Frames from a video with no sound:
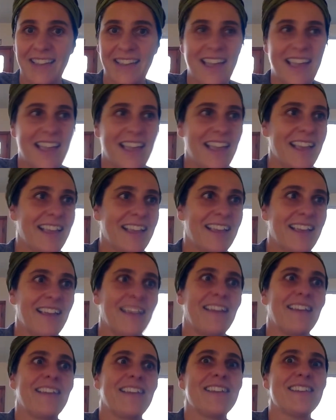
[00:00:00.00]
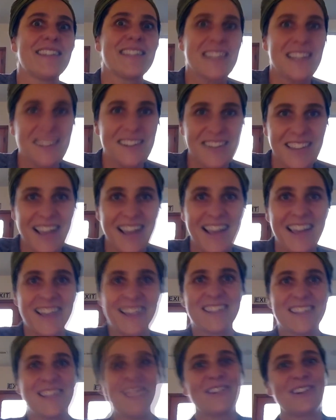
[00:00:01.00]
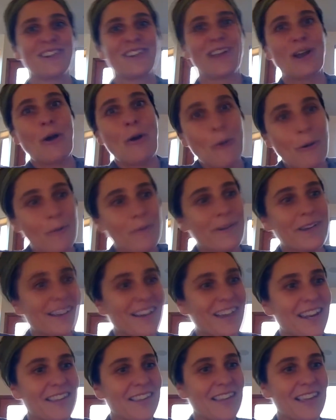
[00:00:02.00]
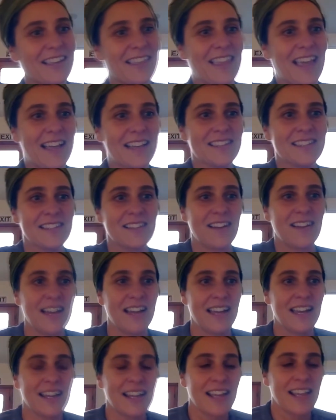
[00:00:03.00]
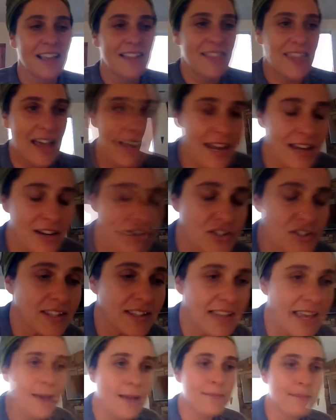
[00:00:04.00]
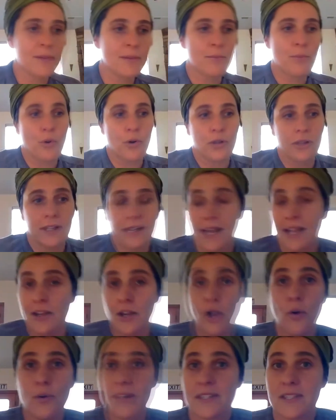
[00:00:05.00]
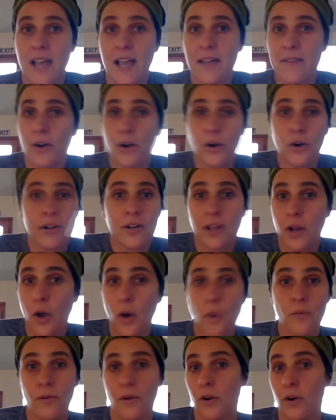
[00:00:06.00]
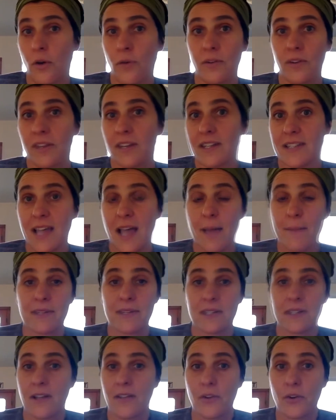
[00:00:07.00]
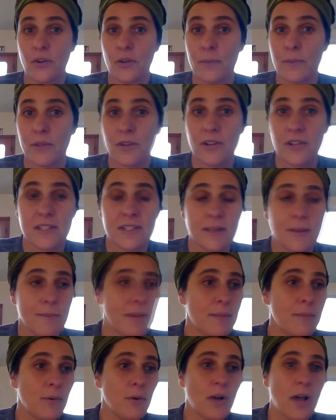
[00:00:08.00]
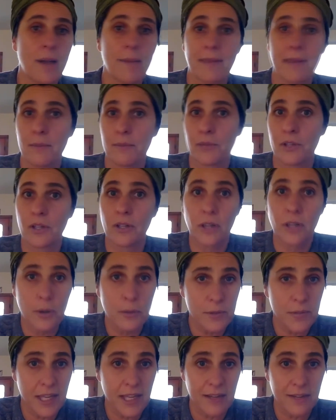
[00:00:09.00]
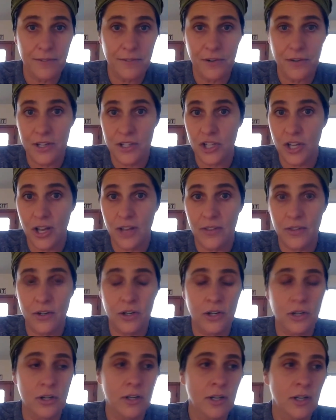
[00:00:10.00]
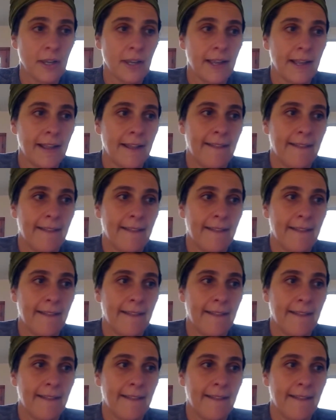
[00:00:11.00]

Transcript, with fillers: And like, you just hear that kind of stuff and you're like, oh my God. And like, that's not, that actually, that happened in Portland. And I know it's, I've heard it over and over that it's happened in other communities. I have people coming up with clothing for each other.